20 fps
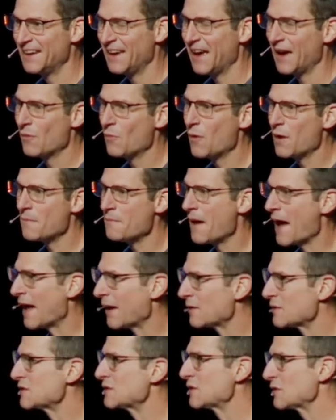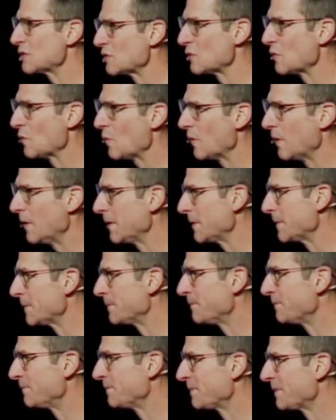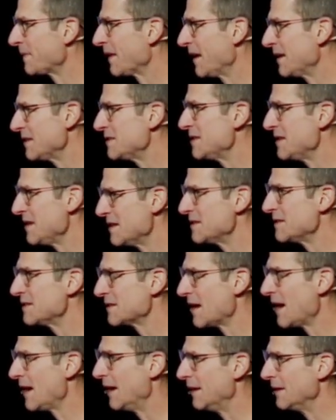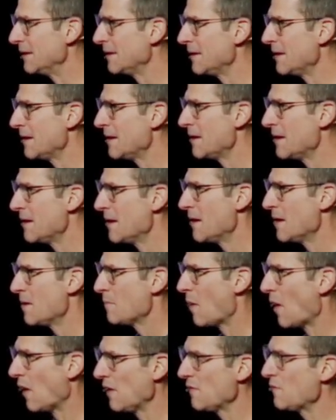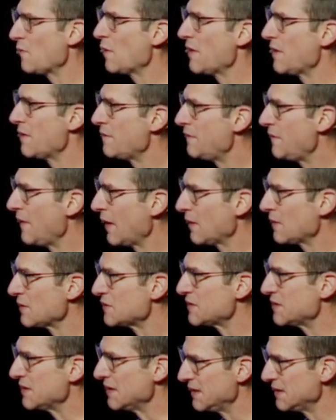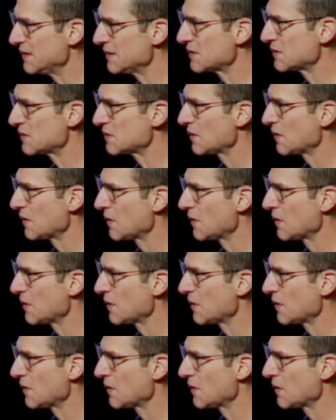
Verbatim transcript: And what matters to the Lord? It's the inside. Part of what the Pharisees